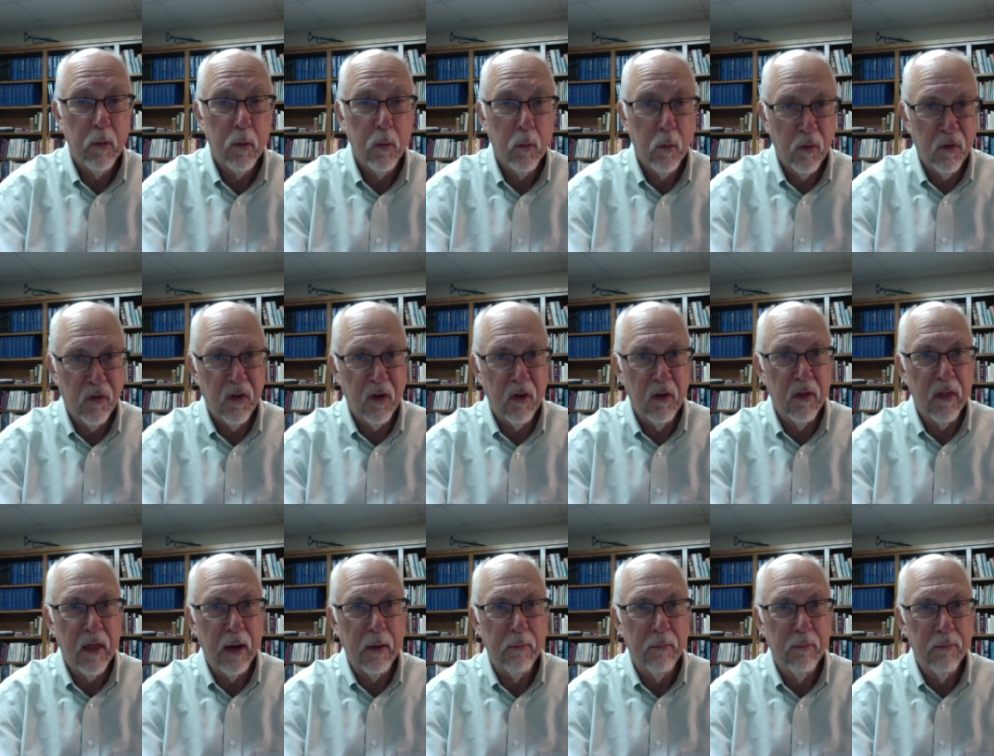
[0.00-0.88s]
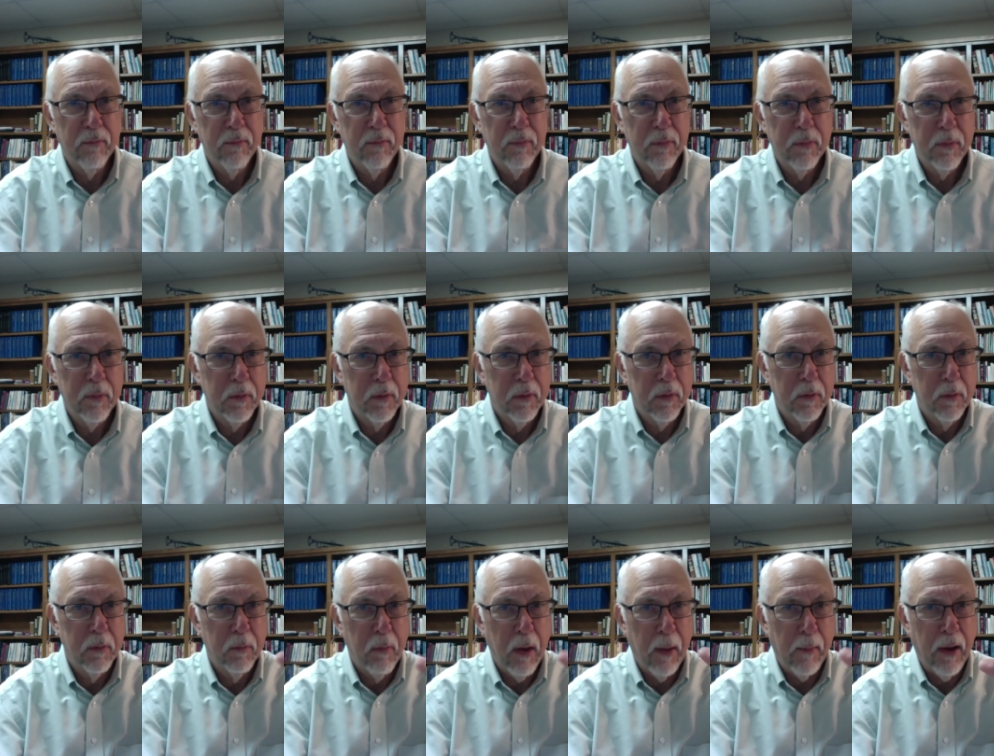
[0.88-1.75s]
We'll see you then.
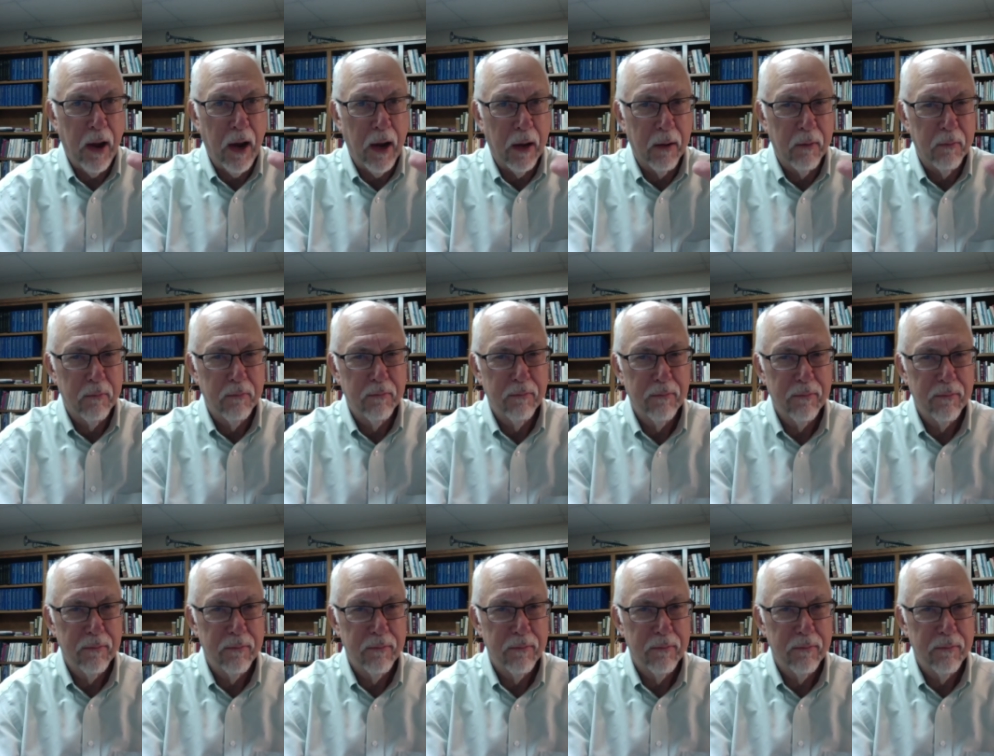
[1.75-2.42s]
Bye-bye.